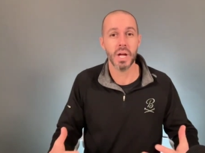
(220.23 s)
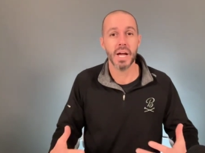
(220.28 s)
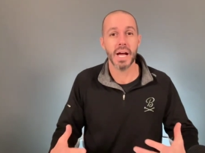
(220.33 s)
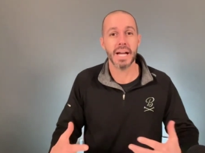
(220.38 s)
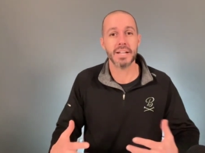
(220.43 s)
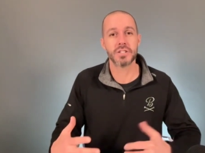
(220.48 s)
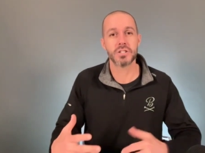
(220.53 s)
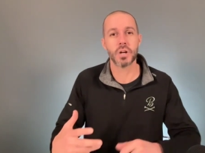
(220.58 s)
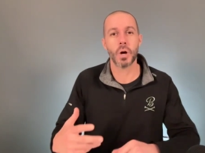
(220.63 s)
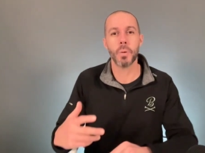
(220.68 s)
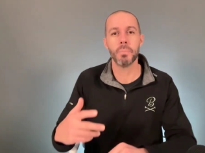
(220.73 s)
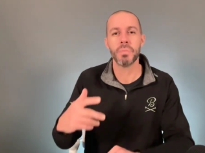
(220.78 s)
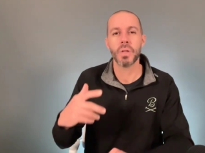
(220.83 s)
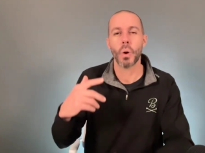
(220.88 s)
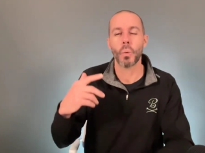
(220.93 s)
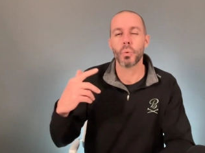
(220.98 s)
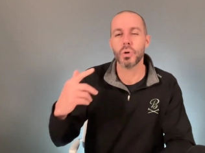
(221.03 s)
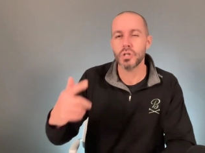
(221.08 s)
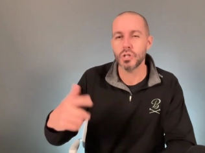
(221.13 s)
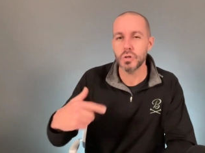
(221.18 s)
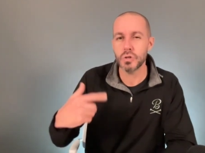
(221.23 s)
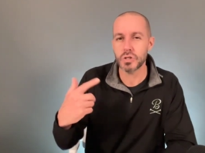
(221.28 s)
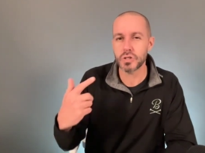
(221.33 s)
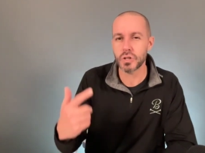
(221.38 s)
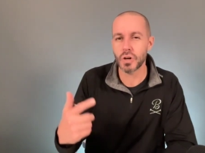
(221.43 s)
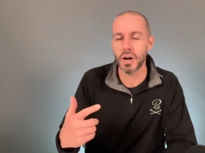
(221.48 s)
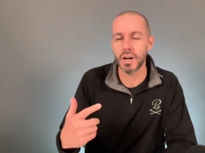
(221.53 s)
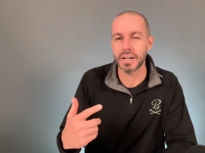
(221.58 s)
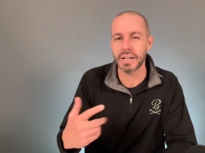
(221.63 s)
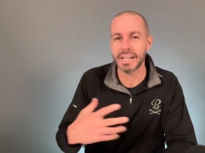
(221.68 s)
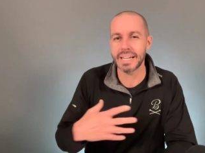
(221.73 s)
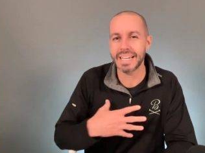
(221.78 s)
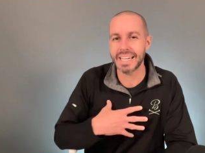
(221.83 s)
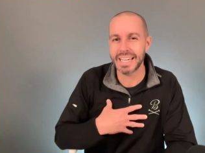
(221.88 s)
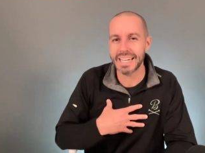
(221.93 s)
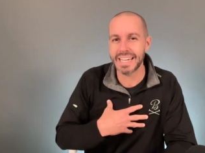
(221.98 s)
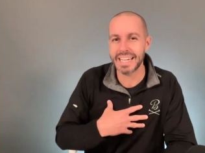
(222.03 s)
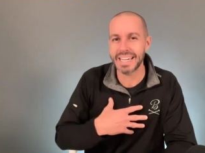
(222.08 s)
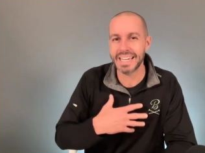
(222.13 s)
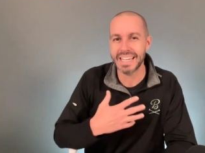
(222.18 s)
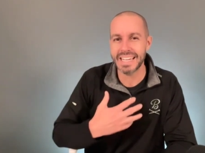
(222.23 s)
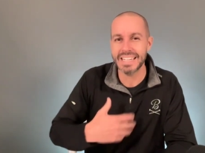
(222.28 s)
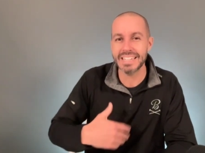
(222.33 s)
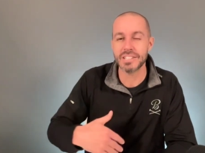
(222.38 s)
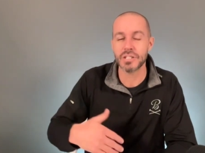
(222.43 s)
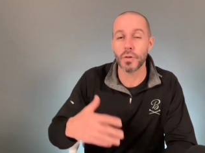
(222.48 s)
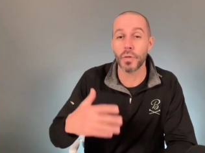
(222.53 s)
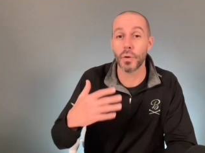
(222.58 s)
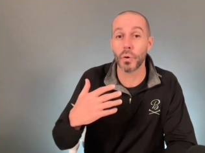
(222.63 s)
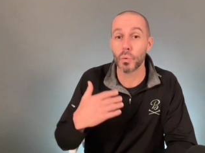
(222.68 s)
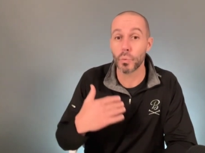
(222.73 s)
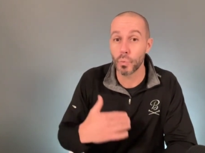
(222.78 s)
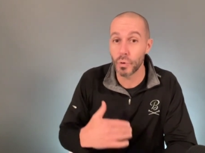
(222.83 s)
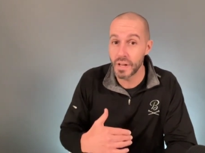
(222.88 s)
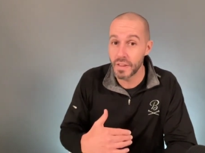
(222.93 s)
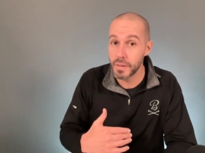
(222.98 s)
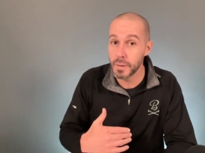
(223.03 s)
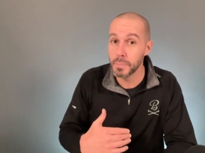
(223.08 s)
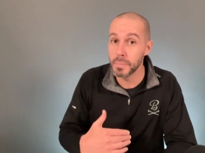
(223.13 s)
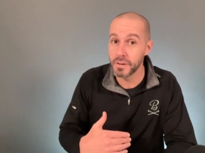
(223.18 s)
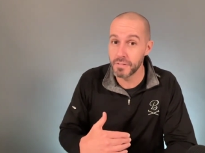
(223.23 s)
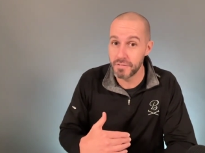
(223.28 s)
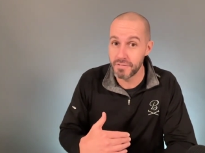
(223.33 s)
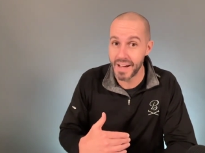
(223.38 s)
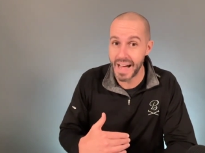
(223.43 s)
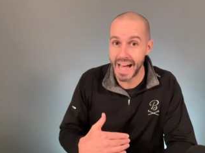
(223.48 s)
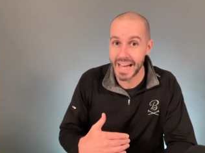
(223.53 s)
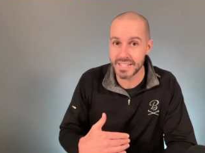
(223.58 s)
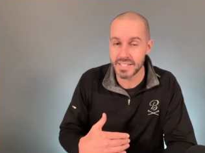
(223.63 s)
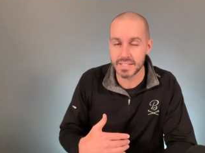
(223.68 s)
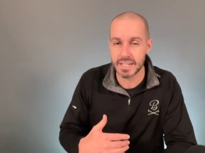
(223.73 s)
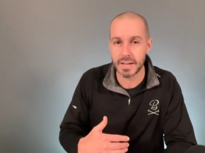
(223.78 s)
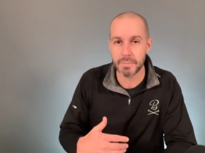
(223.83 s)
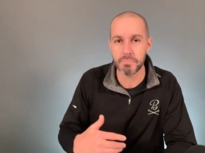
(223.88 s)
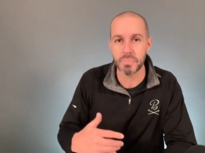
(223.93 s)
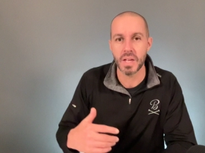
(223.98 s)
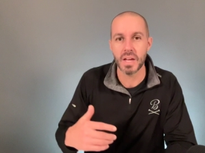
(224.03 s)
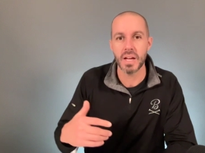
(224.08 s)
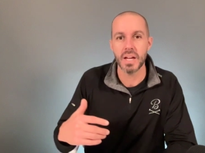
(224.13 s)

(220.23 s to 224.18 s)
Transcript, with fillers: And so when you start getting into the rhythm of fasting,